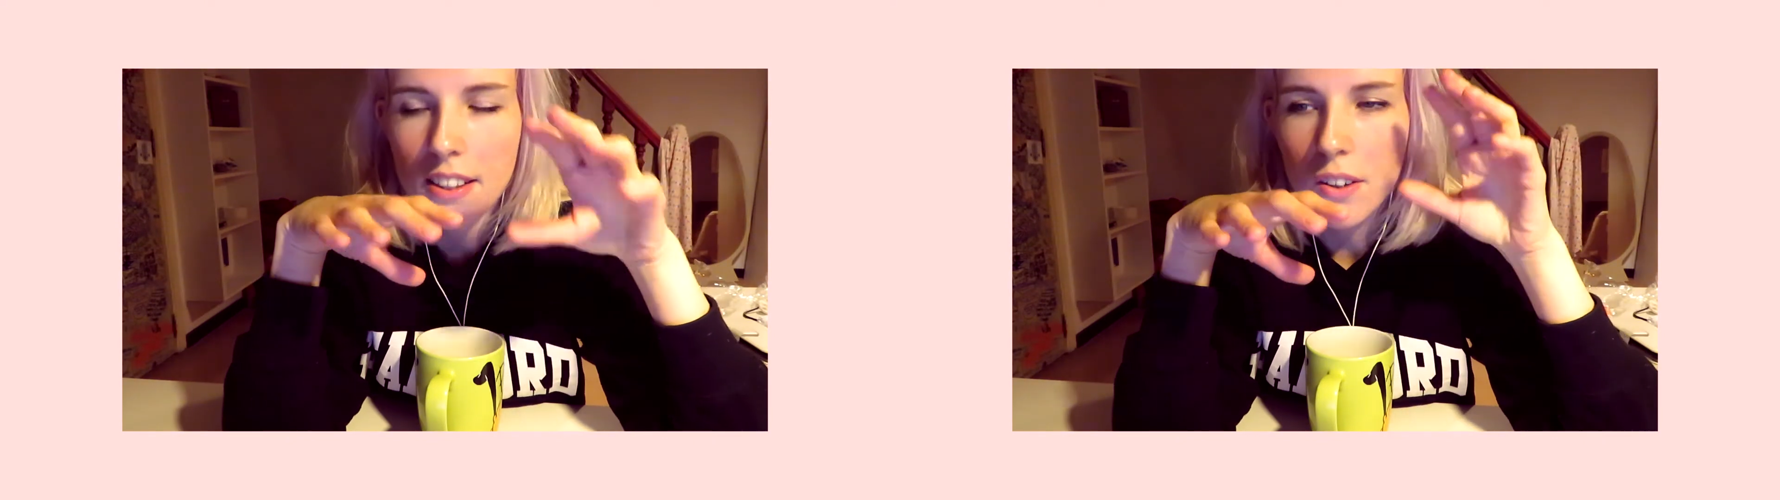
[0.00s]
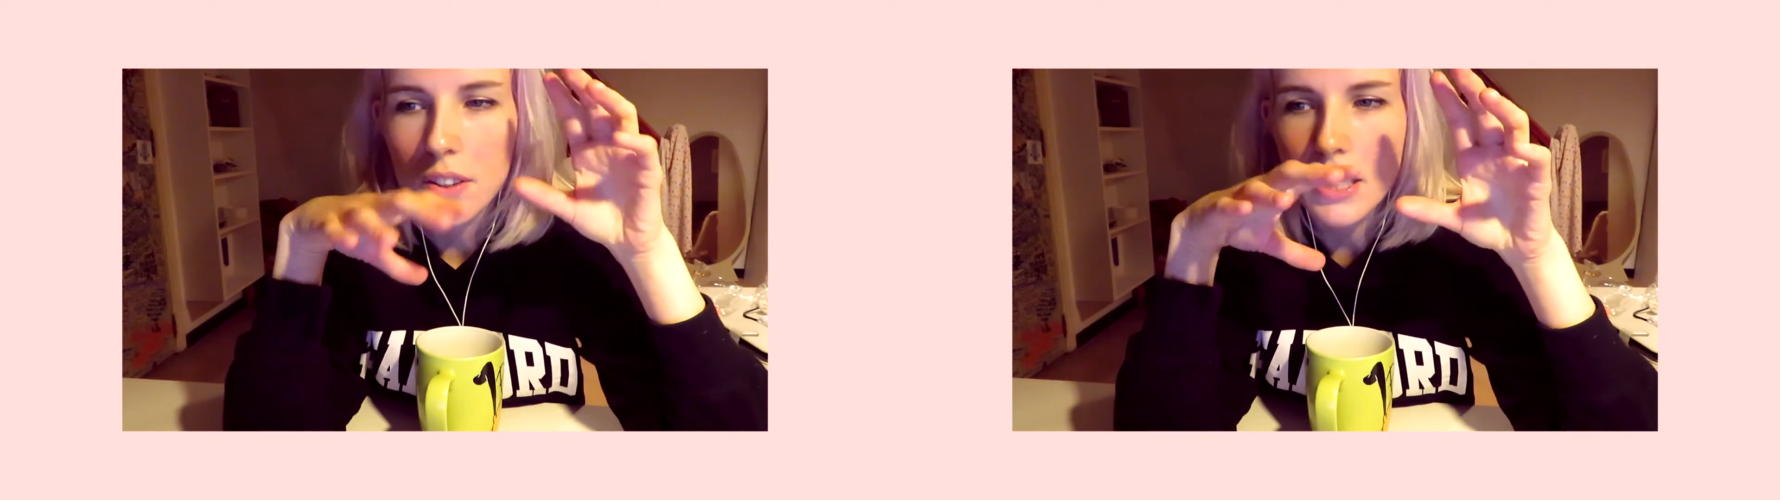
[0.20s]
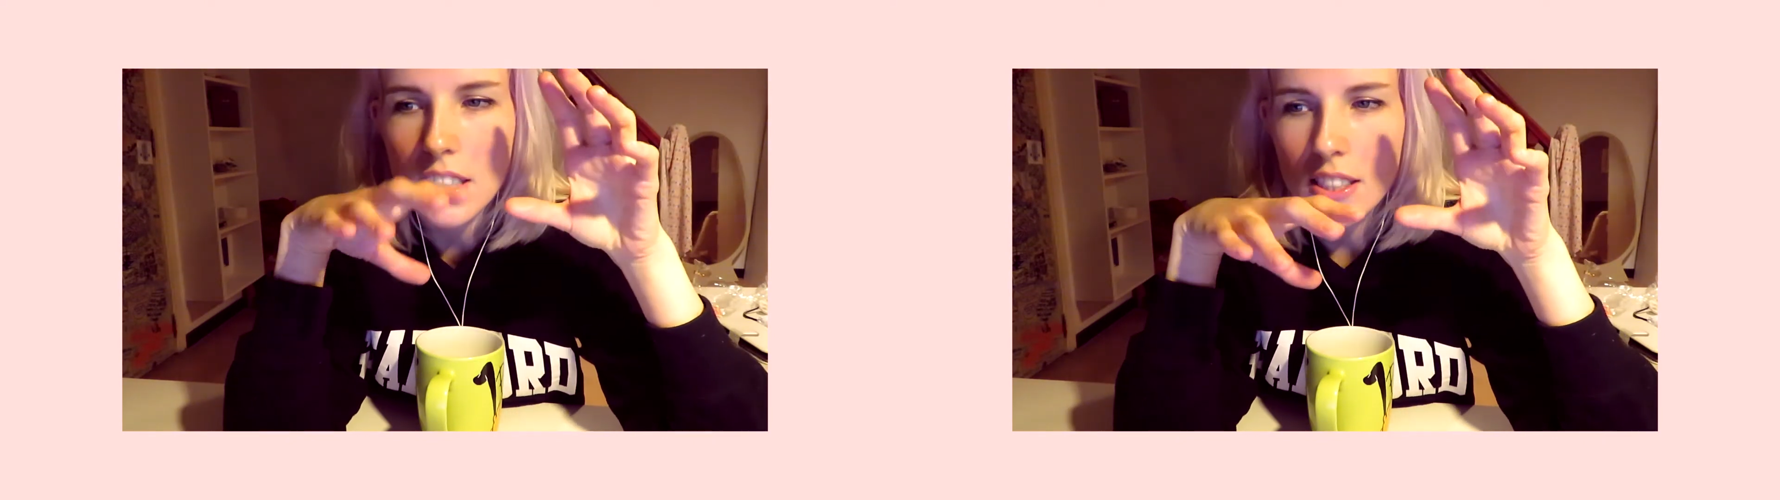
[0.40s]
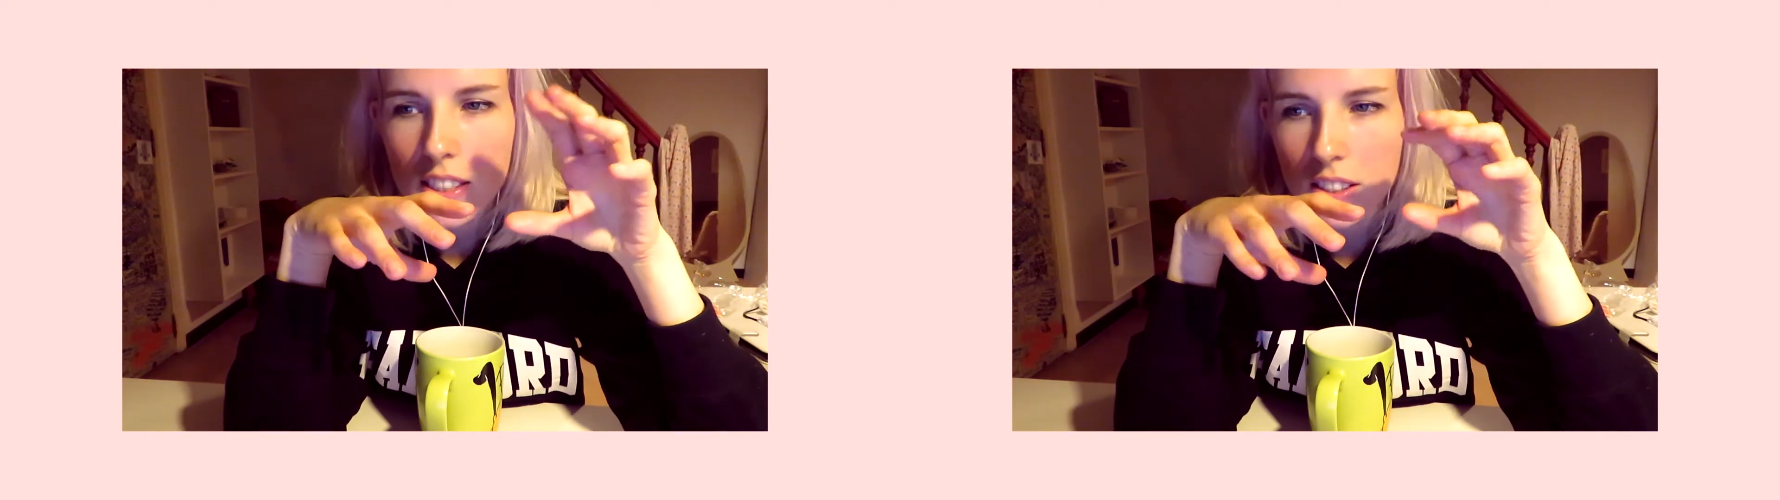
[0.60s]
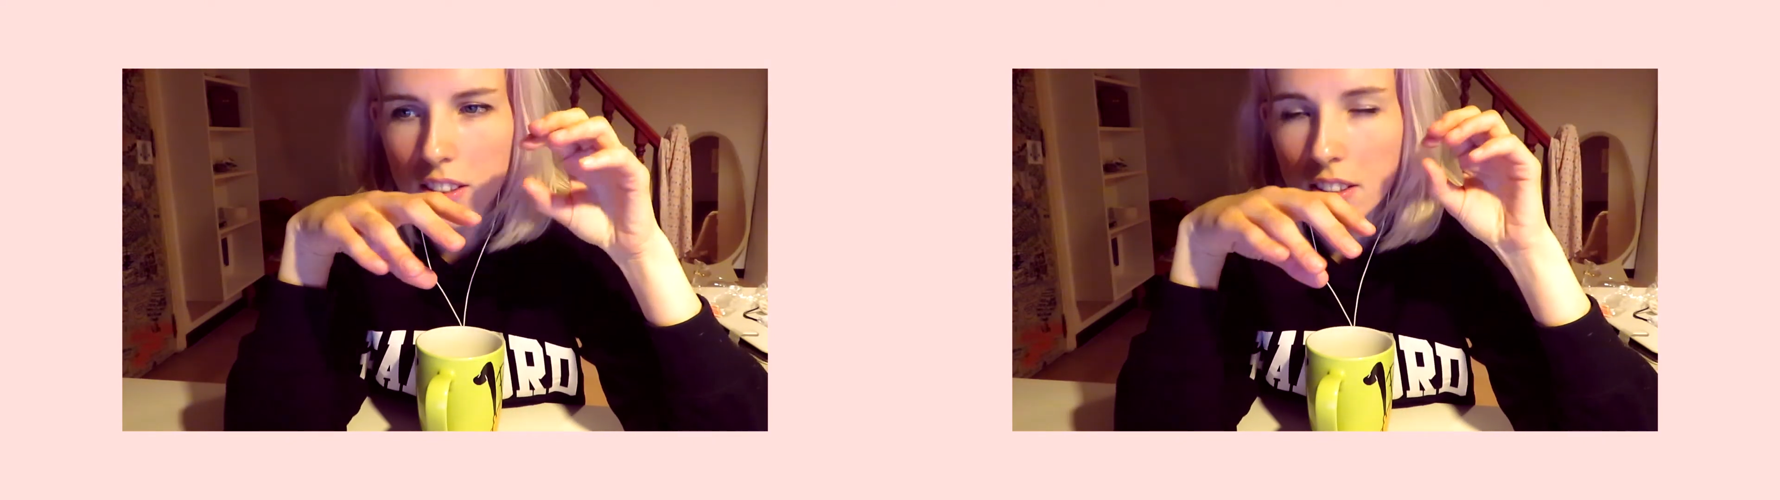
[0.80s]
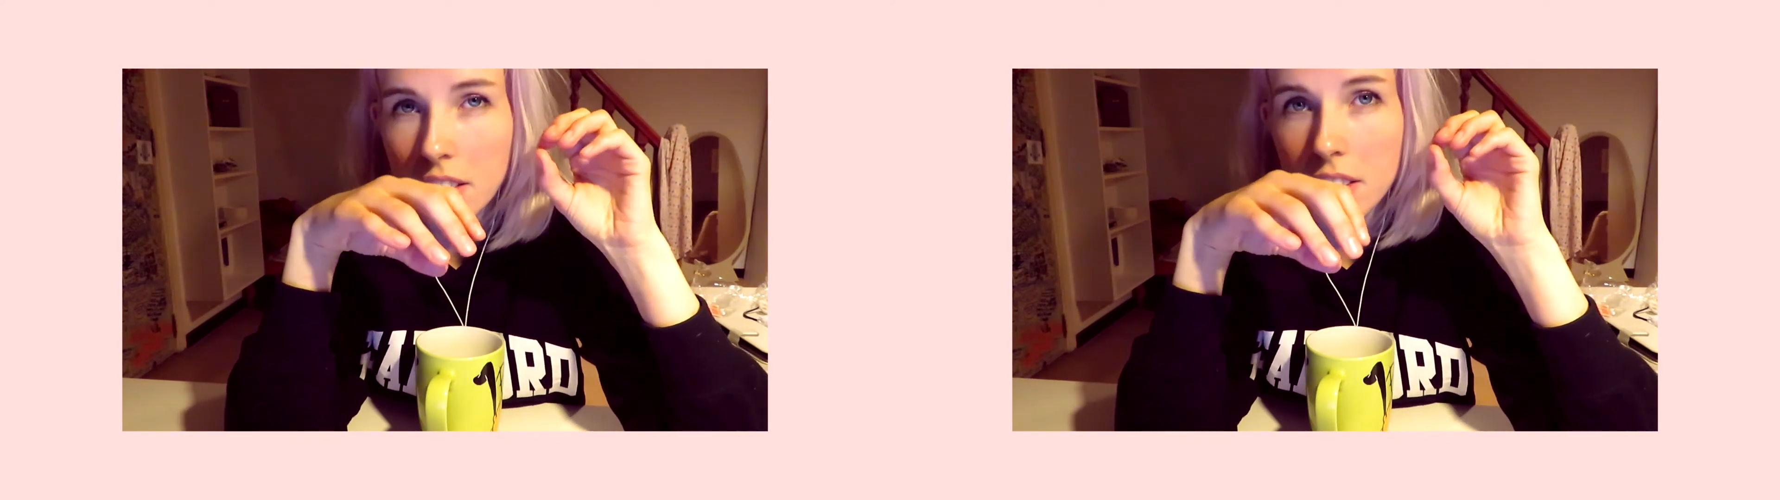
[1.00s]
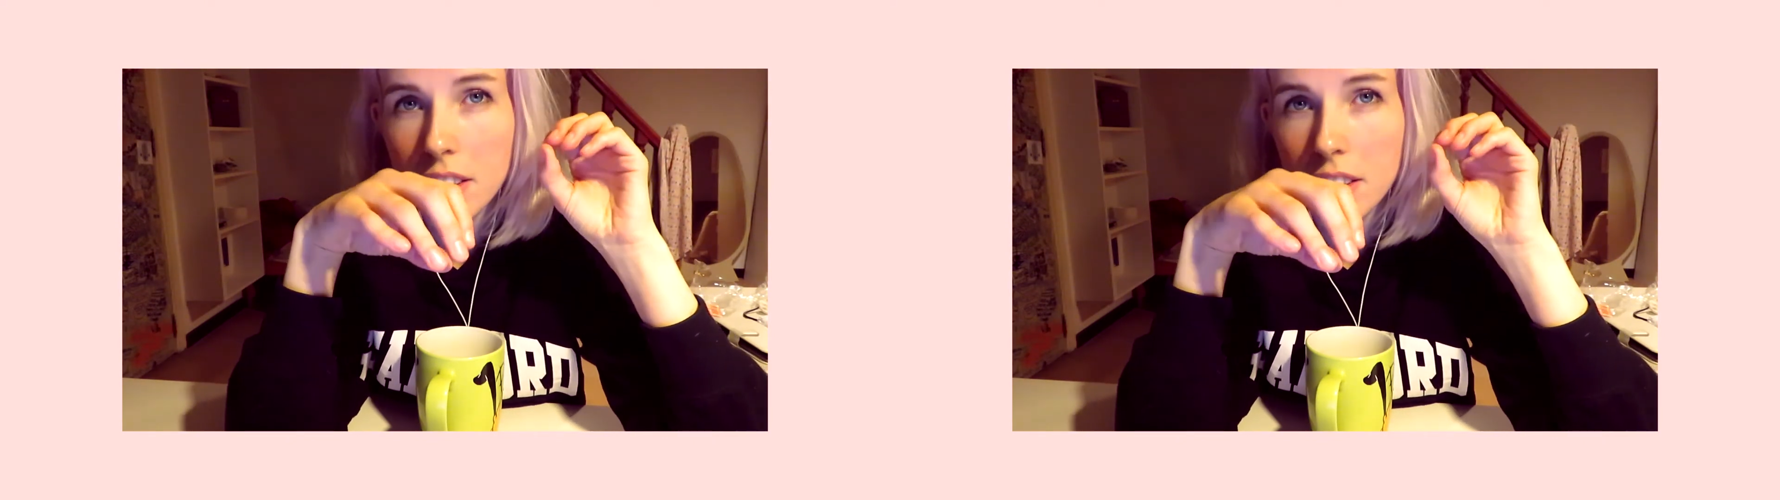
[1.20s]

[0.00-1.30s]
all these little